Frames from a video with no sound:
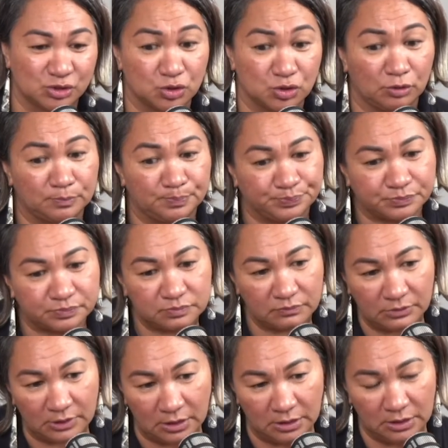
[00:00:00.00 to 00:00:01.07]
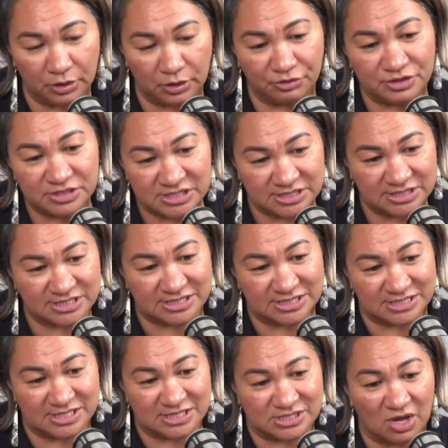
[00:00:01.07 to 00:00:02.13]
so look at the
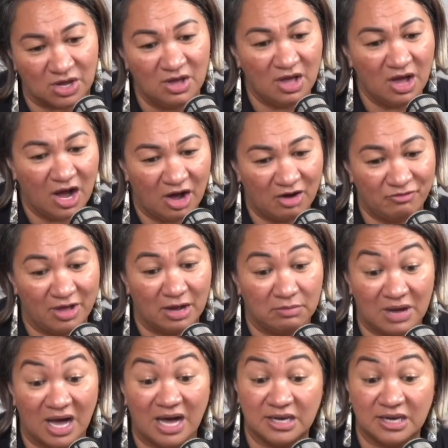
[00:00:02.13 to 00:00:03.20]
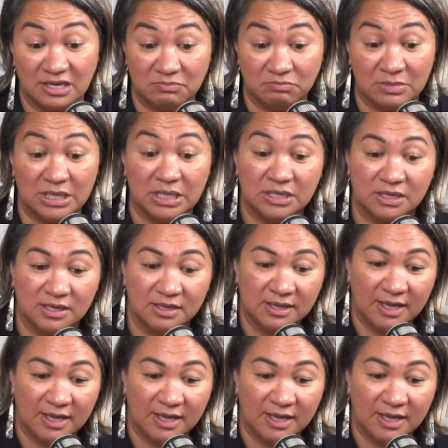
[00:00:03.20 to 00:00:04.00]
statistics of our Māori men,